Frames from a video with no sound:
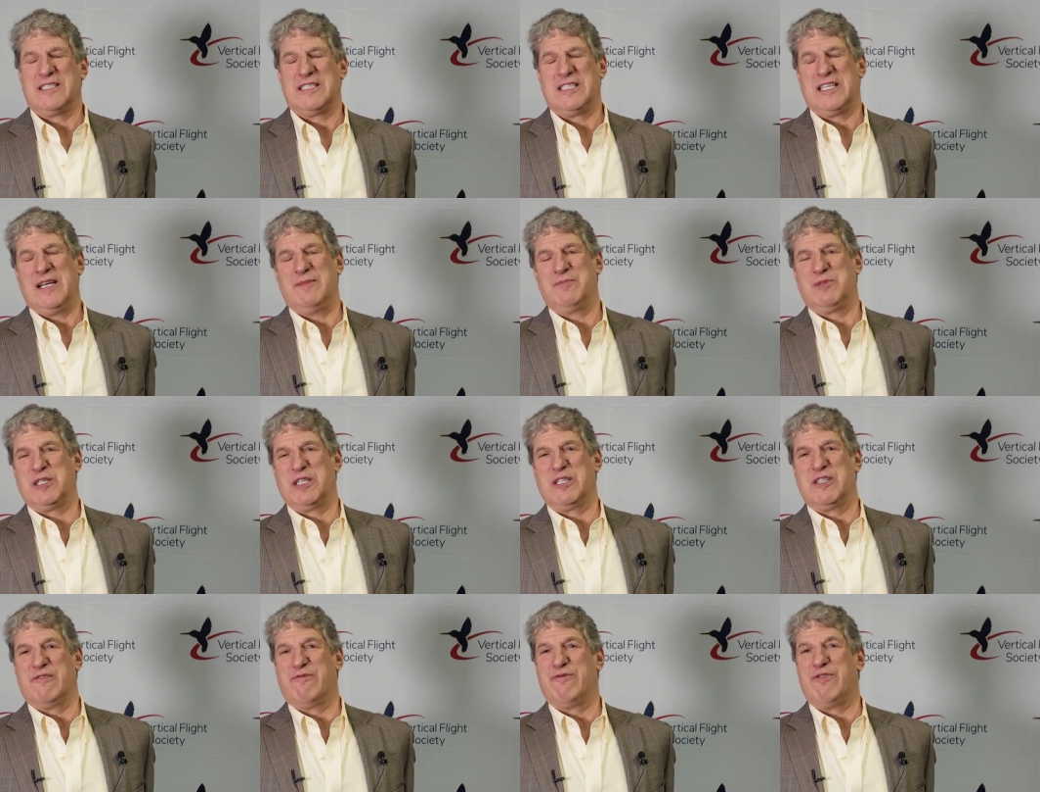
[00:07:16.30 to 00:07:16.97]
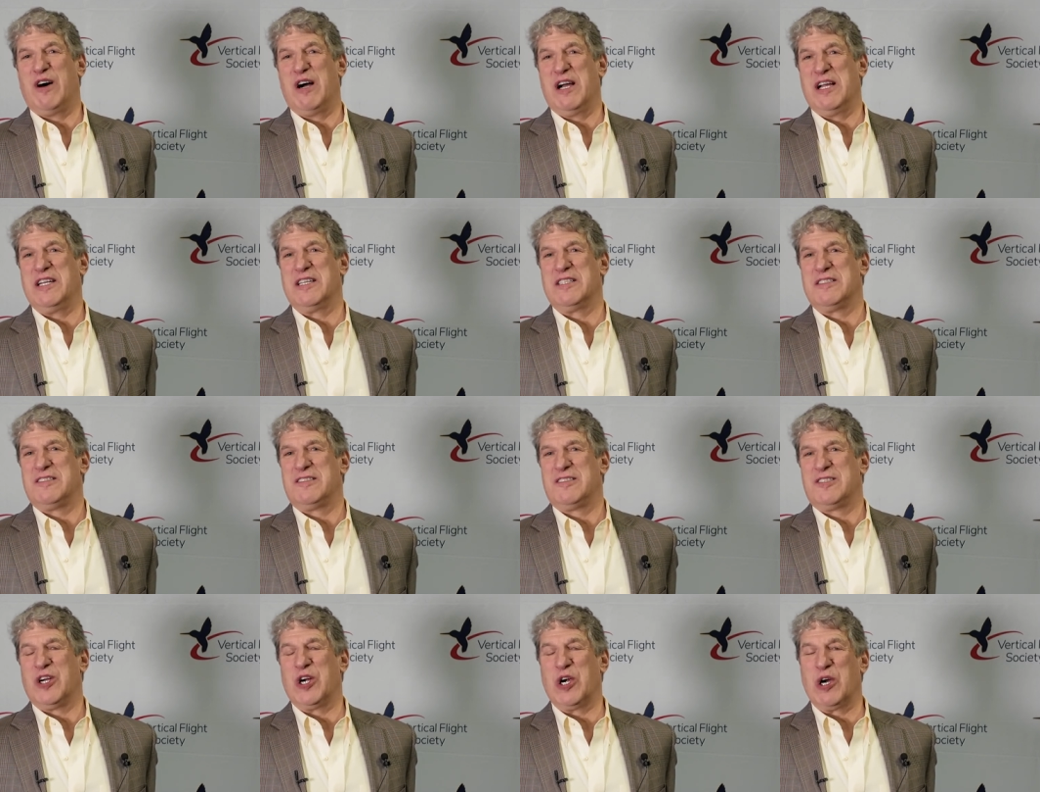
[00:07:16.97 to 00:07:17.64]
attempts to define a
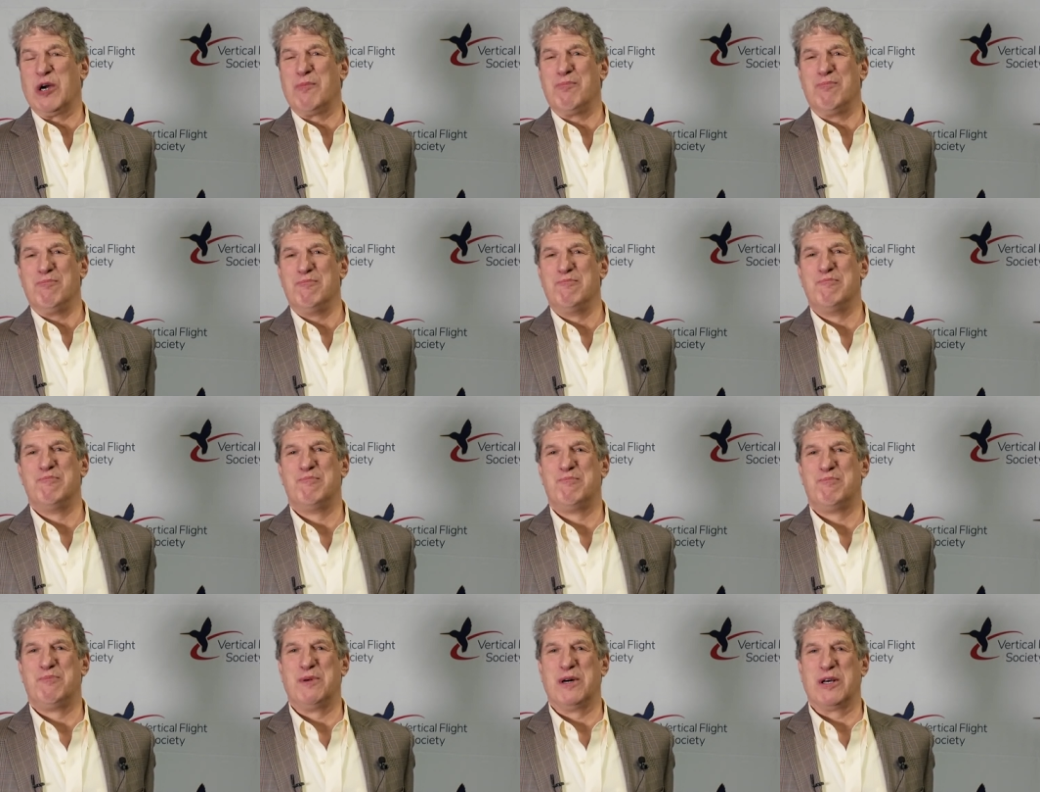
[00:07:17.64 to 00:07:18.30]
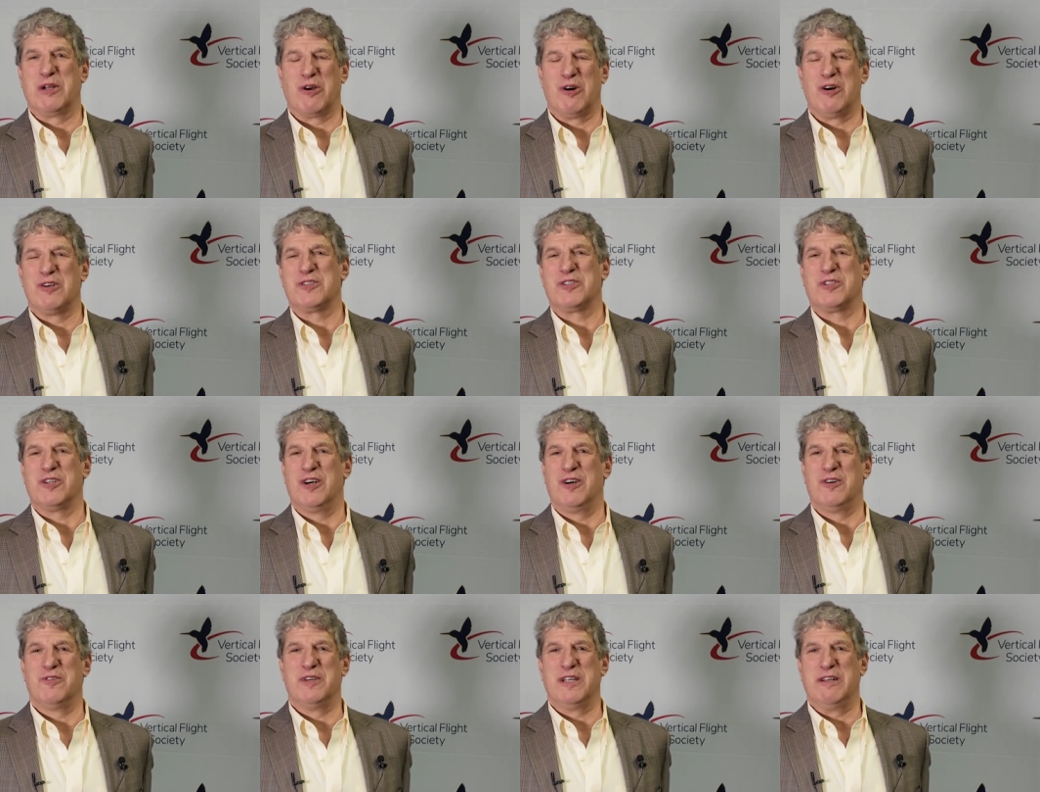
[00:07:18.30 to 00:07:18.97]
term, but
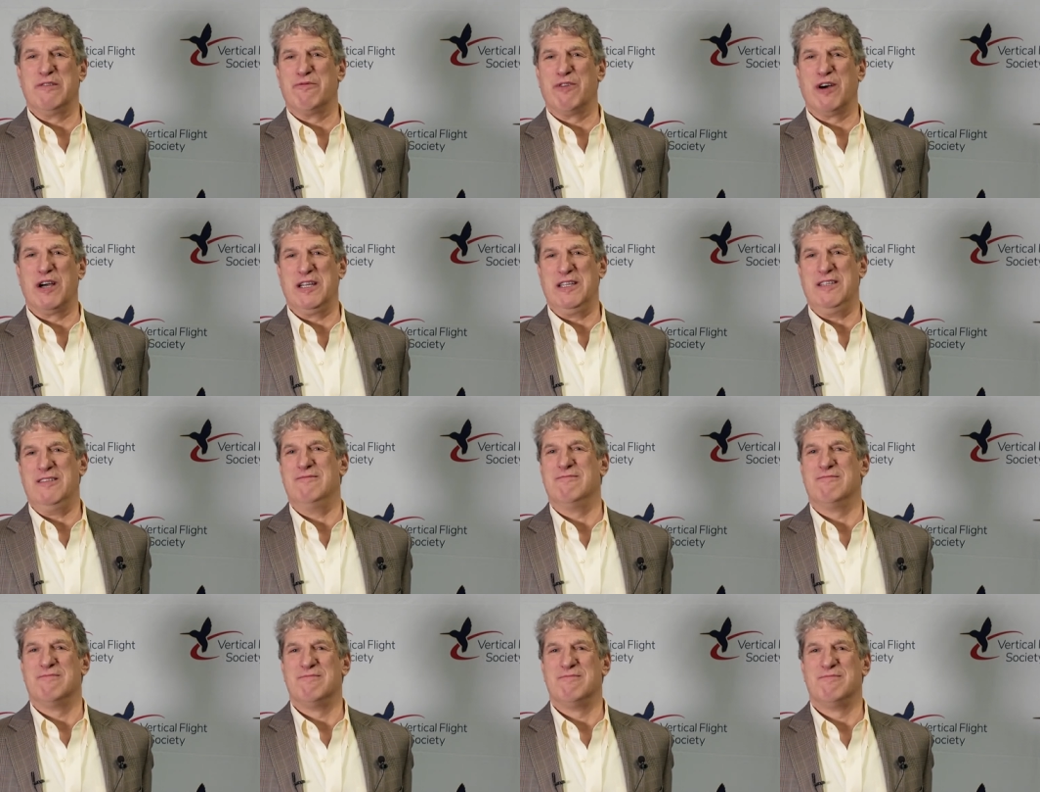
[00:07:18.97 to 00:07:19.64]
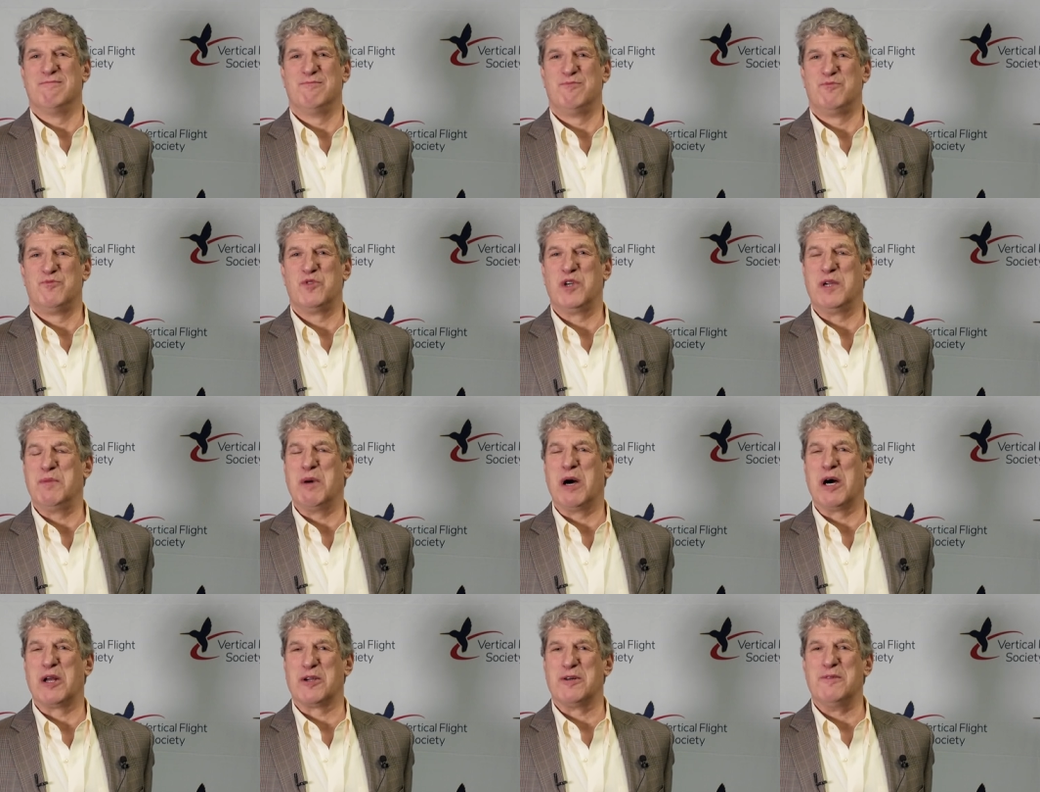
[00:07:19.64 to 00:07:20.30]
also invite
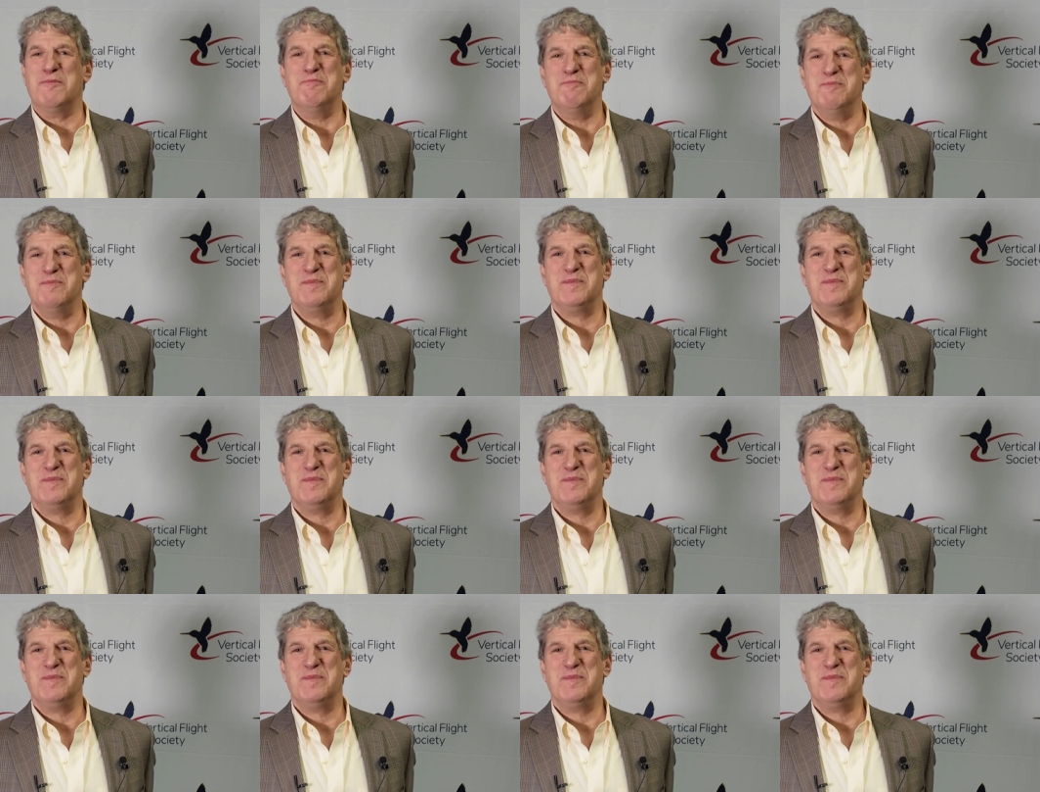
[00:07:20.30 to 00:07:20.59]
rebuttal.